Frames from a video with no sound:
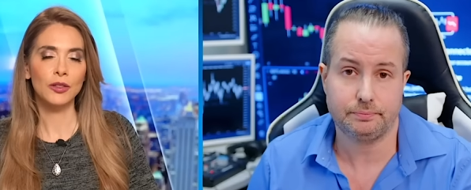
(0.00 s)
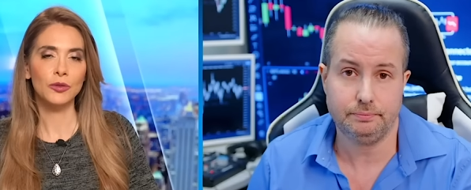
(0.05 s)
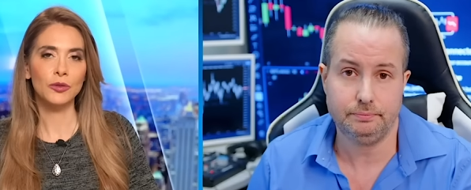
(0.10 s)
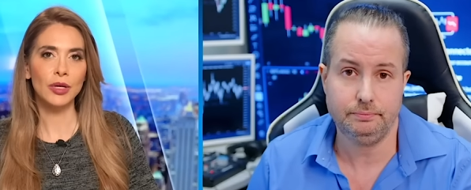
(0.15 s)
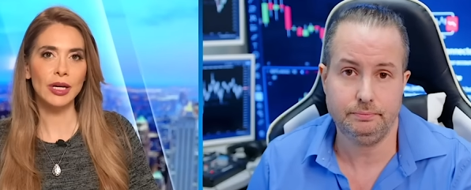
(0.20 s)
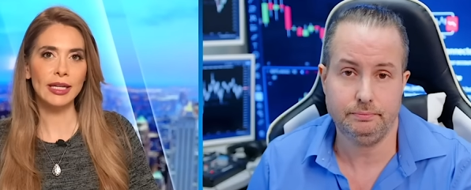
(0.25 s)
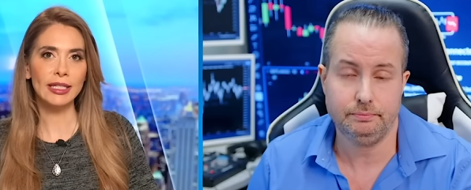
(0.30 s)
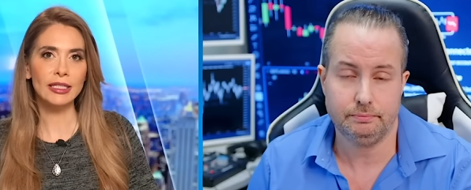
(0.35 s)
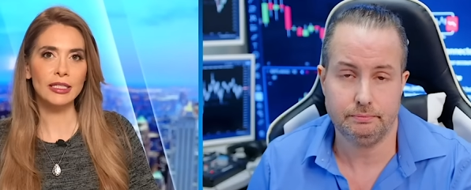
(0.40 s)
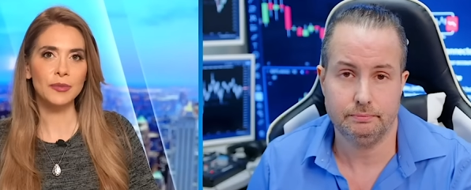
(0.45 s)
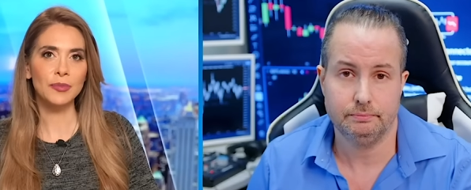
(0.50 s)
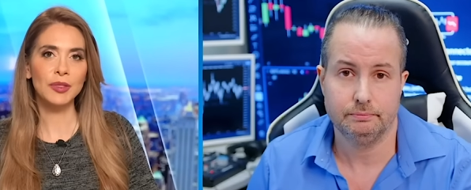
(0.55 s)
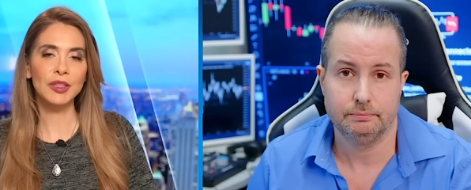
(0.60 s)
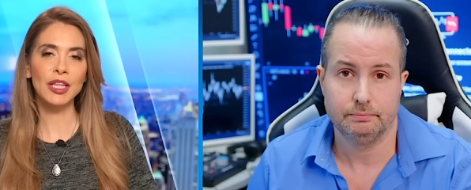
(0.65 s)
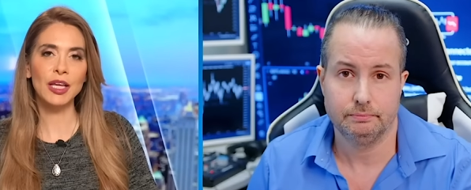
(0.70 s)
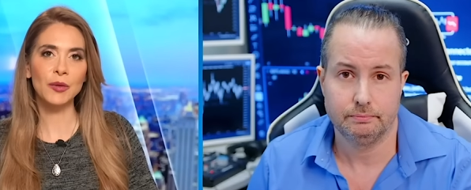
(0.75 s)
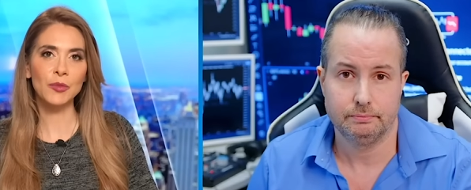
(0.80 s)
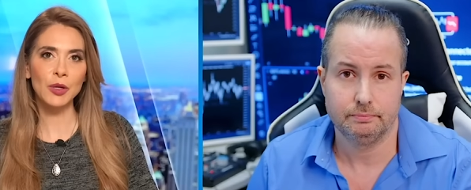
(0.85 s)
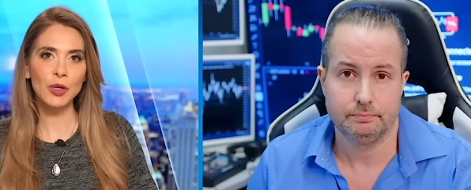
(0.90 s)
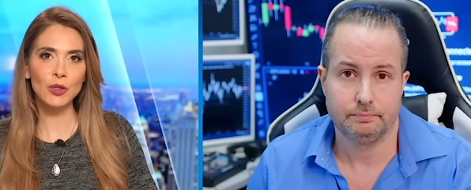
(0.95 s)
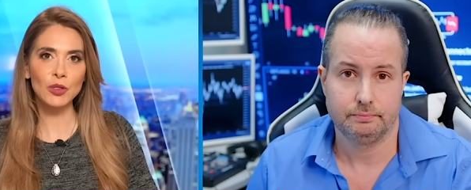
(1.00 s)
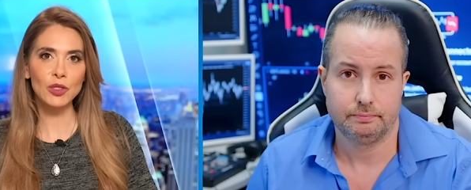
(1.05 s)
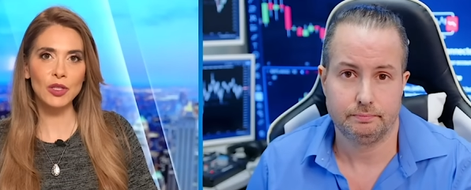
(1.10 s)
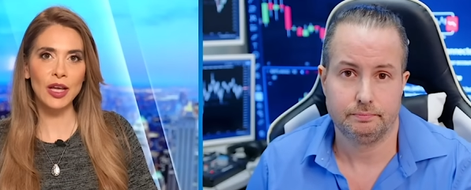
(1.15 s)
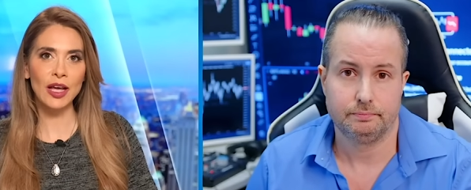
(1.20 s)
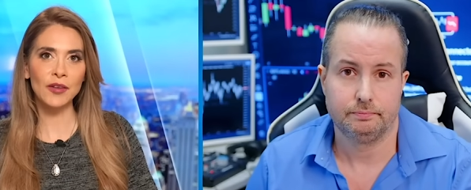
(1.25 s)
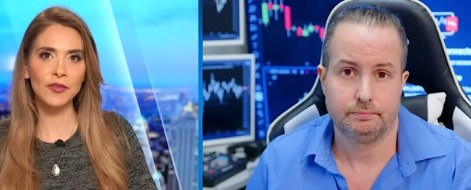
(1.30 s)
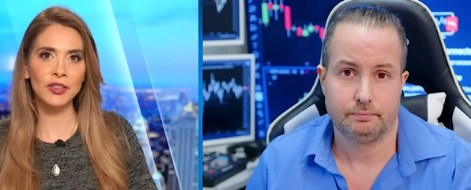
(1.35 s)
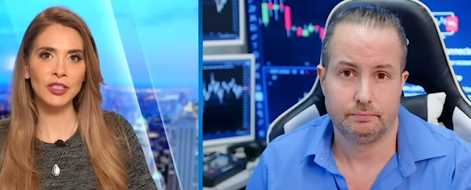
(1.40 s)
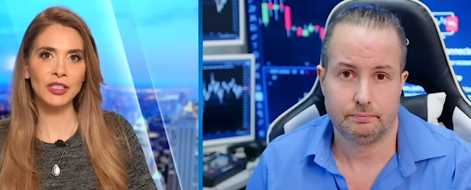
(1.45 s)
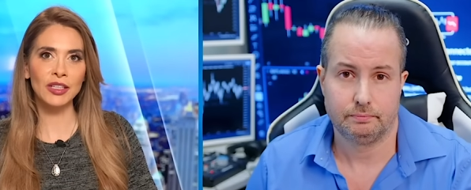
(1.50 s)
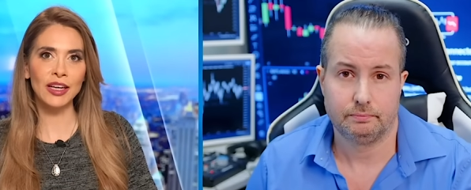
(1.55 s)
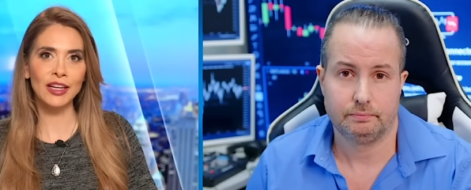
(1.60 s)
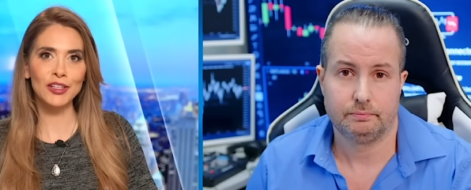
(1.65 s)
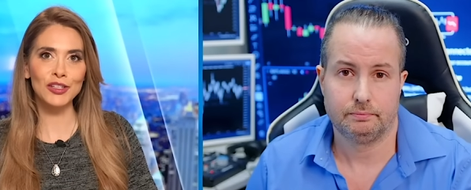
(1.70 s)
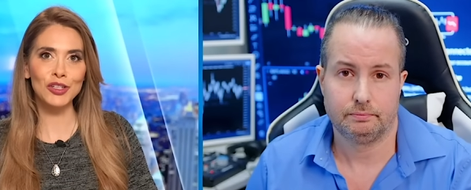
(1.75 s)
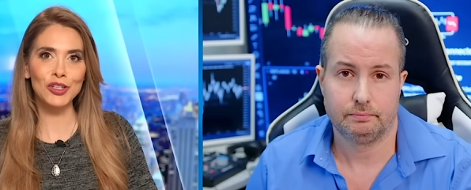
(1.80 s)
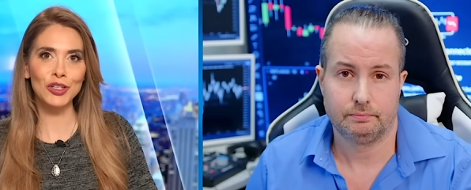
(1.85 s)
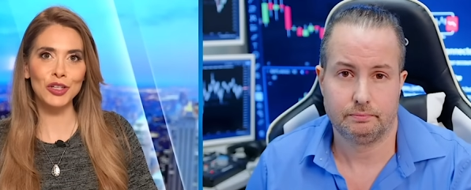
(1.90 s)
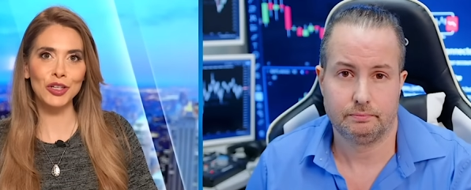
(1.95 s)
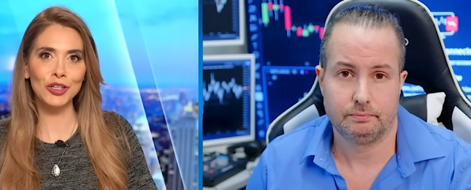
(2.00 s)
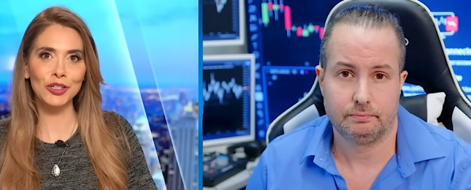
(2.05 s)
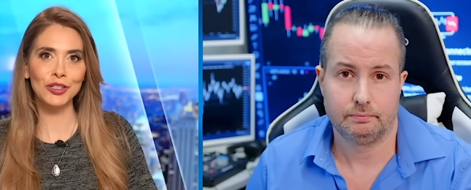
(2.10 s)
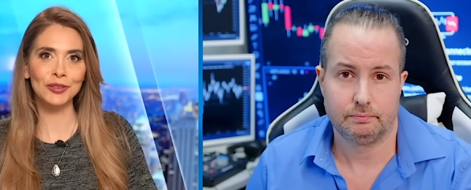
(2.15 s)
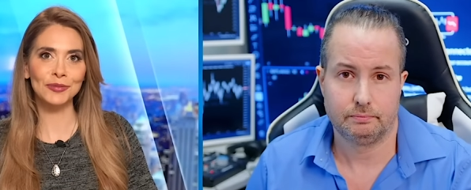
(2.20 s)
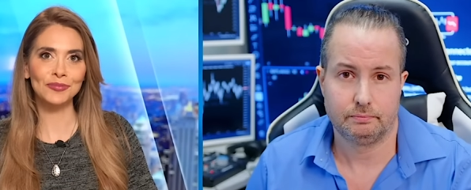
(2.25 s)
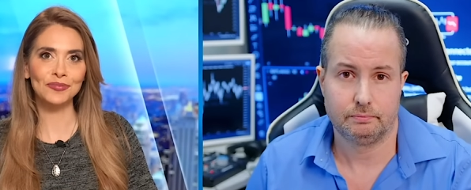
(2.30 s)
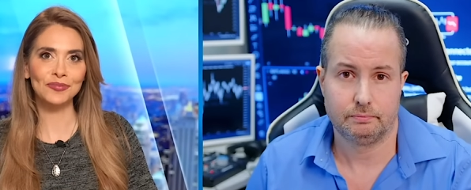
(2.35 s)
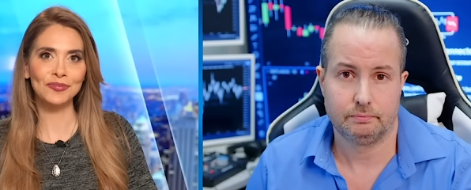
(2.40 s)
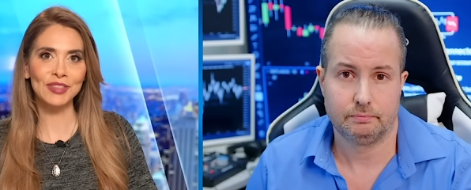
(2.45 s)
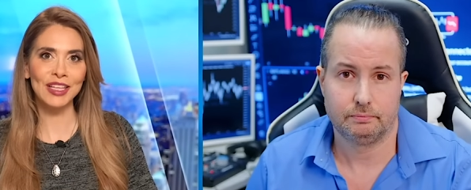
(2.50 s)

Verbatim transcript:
Speaker 1: Right. But then we also have an election year,